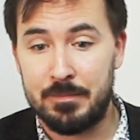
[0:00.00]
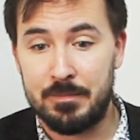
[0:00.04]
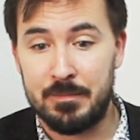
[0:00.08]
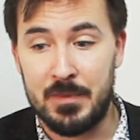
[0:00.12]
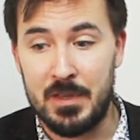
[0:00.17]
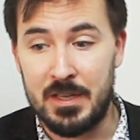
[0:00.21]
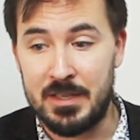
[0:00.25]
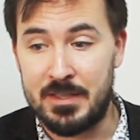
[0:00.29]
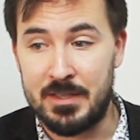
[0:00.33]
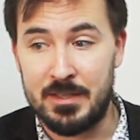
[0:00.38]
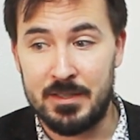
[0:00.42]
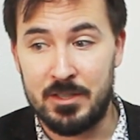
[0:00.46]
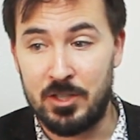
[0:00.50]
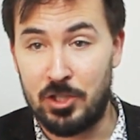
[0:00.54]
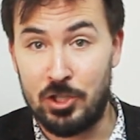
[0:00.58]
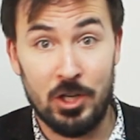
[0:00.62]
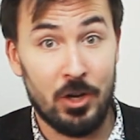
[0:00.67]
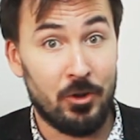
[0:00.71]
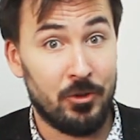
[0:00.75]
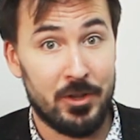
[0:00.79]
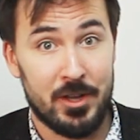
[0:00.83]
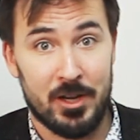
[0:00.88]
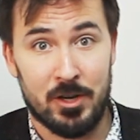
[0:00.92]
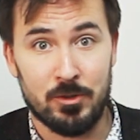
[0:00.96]
This is
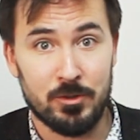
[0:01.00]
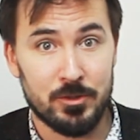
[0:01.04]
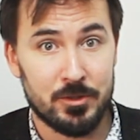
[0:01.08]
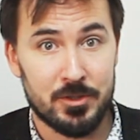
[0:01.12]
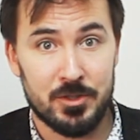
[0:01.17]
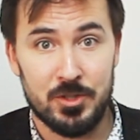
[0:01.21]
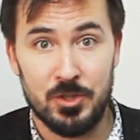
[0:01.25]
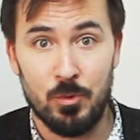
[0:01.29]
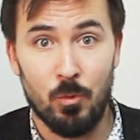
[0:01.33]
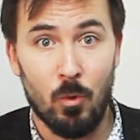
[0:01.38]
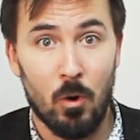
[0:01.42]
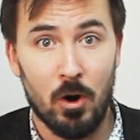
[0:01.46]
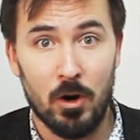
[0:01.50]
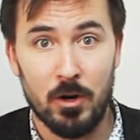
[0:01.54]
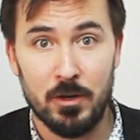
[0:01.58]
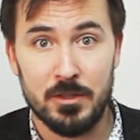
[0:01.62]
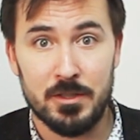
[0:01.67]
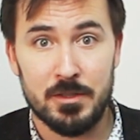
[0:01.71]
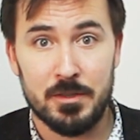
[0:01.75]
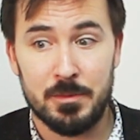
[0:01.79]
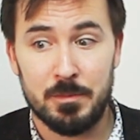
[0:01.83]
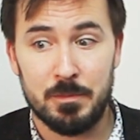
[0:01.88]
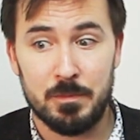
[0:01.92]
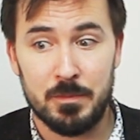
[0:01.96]
Nichelle Nichols. You
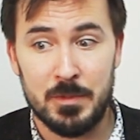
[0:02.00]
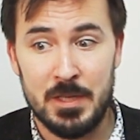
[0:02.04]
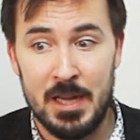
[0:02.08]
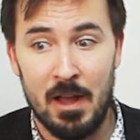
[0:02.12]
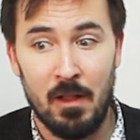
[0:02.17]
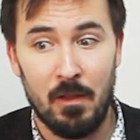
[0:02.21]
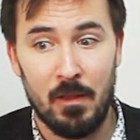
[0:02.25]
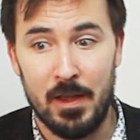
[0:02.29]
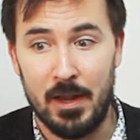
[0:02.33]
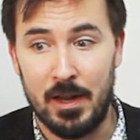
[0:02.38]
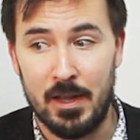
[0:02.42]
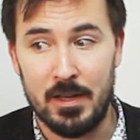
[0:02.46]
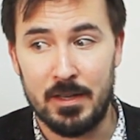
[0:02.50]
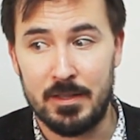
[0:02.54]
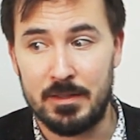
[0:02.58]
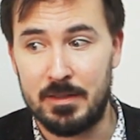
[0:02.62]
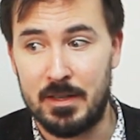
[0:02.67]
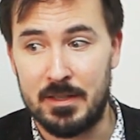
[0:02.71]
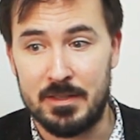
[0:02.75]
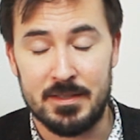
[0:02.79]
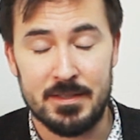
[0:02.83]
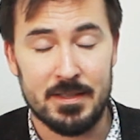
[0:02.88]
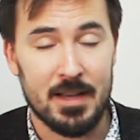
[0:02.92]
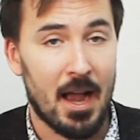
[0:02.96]
aren't telling
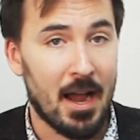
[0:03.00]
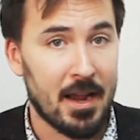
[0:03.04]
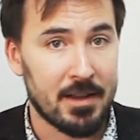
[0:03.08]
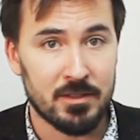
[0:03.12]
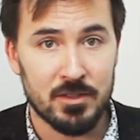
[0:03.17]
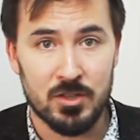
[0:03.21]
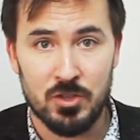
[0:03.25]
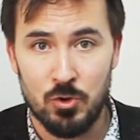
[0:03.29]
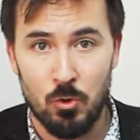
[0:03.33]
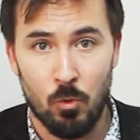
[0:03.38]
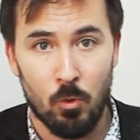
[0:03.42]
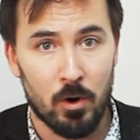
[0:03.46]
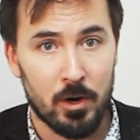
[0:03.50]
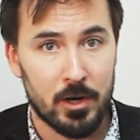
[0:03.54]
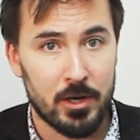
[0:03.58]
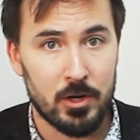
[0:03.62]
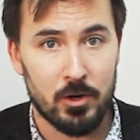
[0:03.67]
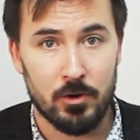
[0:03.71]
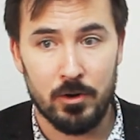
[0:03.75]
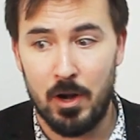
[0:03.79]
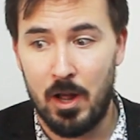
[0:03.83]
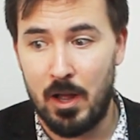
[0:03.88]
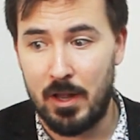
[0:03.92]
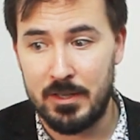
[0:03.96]
a side story.
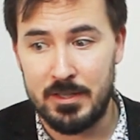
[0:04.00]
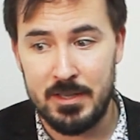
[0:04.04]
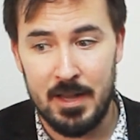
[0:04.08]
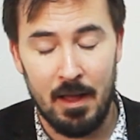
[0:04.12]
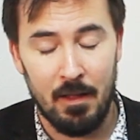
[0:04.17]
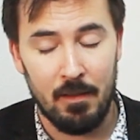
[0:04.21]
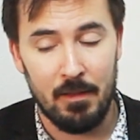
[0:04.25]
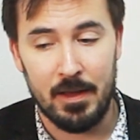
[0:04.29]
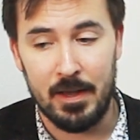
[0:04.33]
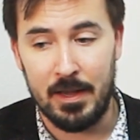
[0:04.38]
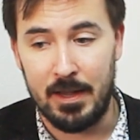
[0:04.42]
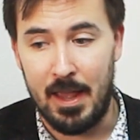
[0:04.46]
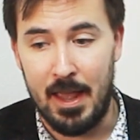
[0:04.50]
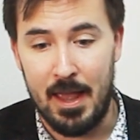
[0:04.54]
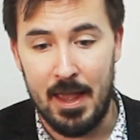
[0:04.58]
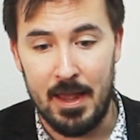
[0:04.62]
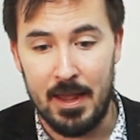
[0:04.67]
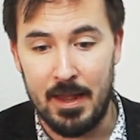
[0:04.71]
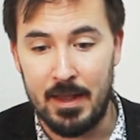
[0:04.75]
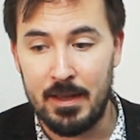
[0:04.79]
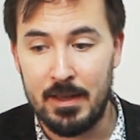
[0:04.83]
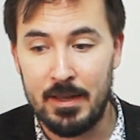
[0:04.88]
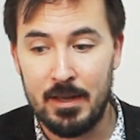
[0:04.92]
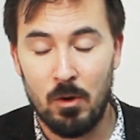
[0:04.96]
You're not telling
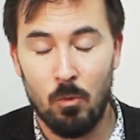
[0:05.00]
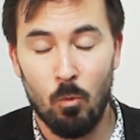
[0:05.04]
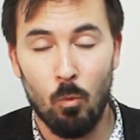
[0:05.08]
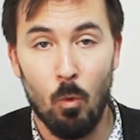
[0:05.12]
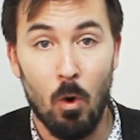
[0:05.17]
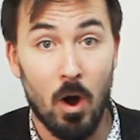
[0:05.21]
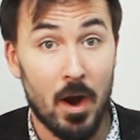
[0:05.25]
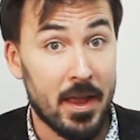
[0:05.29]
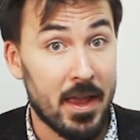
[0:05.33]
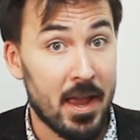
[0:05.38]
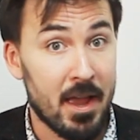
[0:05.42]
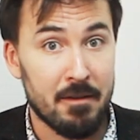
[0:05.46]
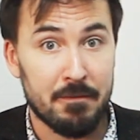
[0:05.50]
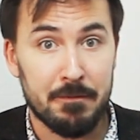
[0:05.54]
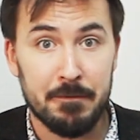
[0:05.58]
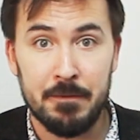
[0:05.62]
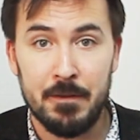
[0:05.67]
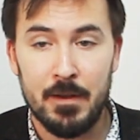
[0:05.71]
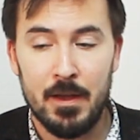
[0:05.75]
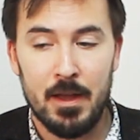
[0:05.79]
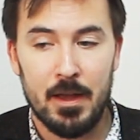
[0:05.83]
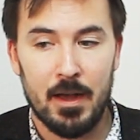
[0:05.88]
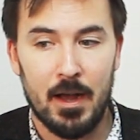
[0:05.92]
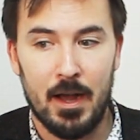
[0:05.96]
a what
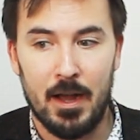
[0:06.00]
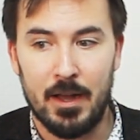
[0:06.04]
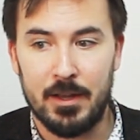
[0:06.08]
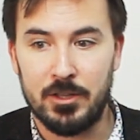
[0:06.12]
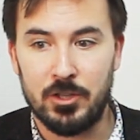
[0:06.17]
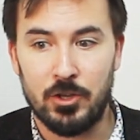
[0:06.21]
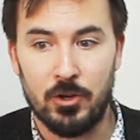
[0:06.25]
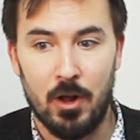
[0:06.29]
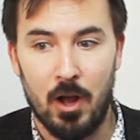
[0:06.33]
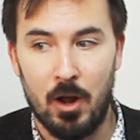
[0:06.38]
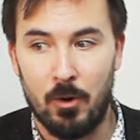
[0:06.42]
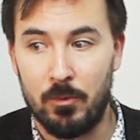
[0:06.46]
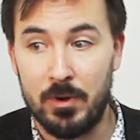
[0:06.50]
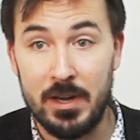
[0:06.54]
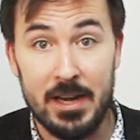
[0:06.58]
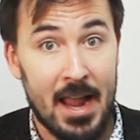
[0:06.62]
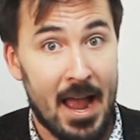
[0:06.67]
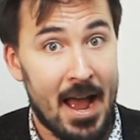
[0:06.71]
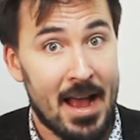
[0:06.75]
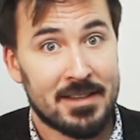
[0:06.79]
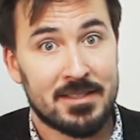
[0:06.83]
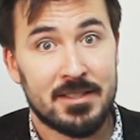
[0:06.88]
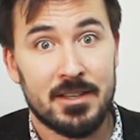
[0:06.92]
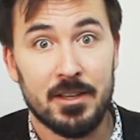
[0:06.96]
if. You're not
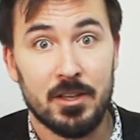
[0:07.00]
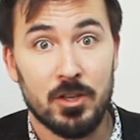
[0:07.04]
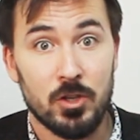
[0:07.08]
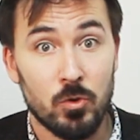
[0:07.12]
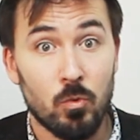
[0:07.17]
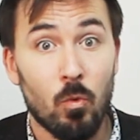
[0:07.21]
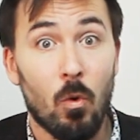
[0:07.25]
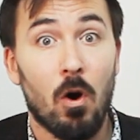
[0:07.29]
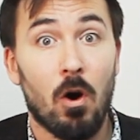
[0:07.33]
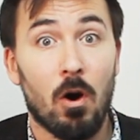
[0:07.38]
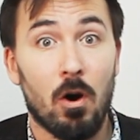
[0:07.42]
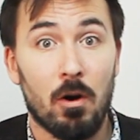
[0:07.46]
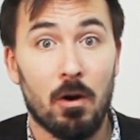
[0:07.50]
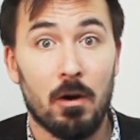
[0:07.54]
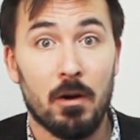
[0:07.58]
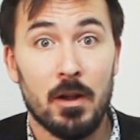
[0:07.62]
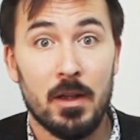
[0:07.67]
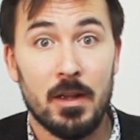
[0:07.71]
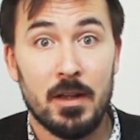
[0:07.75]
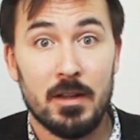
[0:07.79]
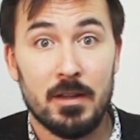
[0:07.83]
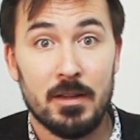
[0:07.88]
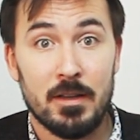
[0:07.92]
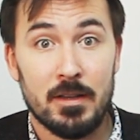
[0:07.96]
recasting. You are
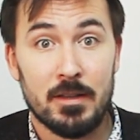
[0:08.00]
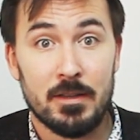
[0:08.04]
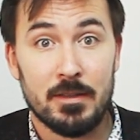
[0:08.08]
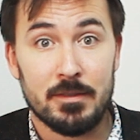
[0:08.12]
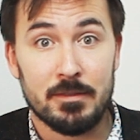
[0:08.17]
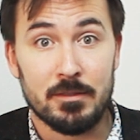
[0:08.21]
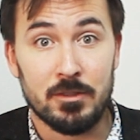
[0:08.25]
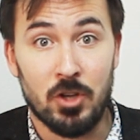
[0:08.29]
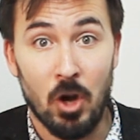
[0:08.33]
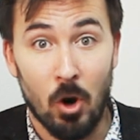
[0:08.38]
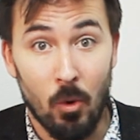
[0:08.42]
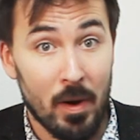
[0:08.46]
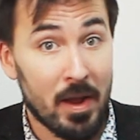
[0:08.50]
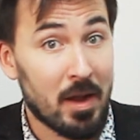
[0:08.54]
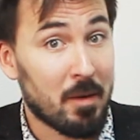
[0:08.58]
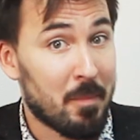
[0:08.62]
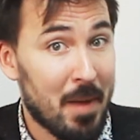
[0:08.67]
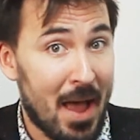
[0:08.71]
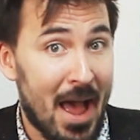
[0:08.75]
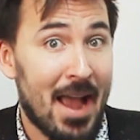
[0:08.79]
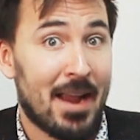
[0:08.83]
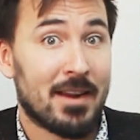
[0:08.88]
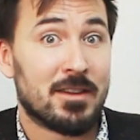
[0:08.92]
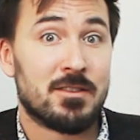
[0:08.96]
going
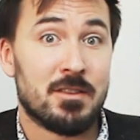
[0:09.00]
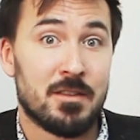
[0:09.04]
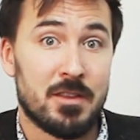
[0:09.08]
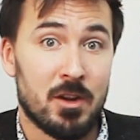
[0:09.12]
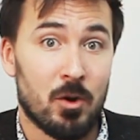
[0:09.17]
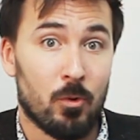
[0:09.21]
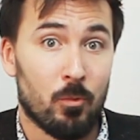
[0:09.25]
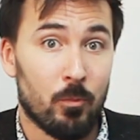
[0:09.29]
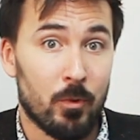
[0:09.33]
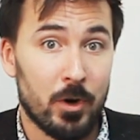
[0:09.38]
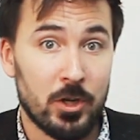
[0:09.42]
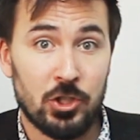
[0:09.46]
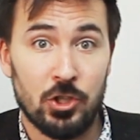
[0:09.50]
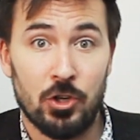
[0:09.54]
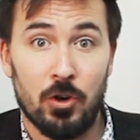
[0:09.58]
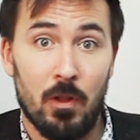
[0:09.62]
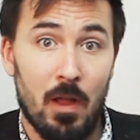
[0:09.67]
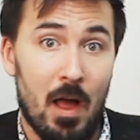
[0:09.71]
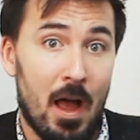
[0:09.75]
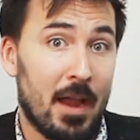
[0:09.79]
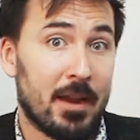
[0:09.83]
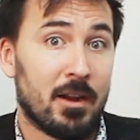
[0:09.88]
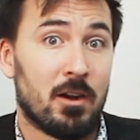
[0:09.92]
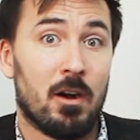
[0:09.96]
back to the
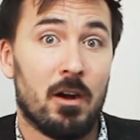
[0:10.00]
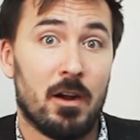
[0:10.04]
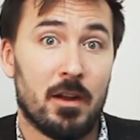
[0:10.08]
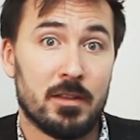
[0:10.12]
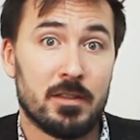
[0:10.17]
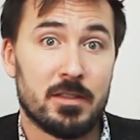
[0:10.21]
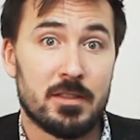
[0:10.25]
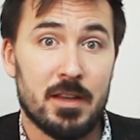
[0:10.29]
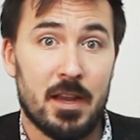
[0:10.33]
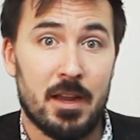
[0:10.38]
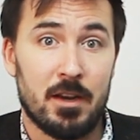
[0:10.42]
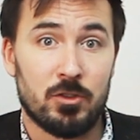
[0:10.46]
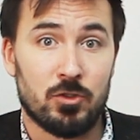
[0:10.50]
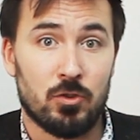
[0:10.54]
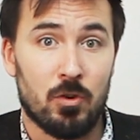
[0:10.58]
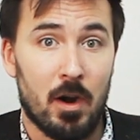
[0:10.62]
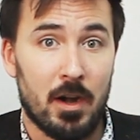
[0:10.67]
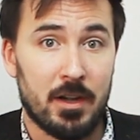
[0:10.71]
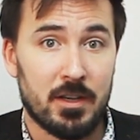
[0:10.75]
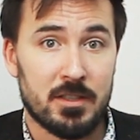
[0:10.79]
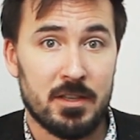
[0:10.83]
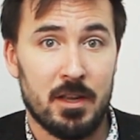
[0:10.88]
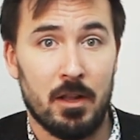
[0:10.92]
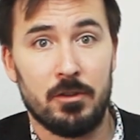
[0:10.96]
original icons and
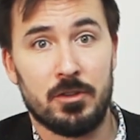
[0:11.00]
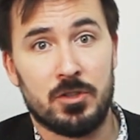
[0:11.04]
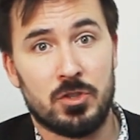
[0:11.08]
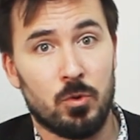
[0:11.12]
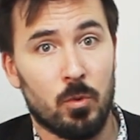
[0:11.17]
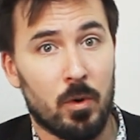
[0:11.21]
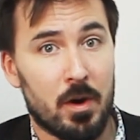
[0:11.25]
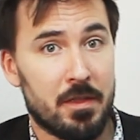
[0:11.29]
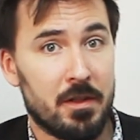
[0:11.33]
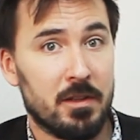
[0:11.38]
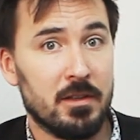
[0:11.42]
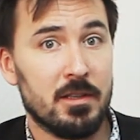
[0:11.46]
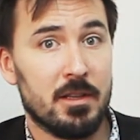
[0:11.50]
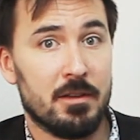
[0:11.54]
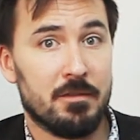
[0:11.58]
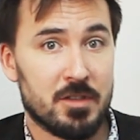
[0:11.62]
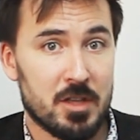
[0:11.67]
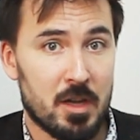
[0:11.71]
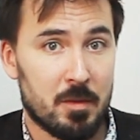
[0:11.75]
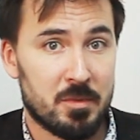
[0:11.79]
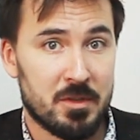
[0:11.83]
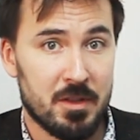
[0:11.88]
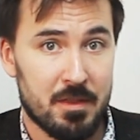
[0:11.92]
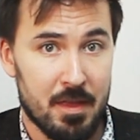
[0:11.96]
trying to tell a story that
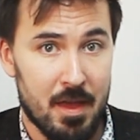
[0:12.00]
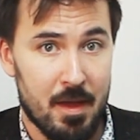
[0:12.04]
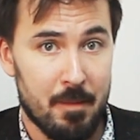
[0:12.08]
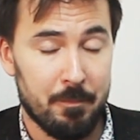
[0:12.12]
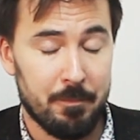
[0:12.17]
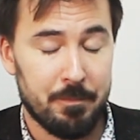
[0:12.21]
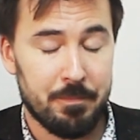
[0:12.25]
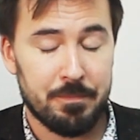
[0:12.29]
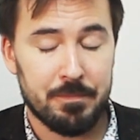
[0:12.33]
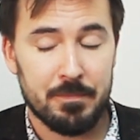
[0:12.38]
lives up to them.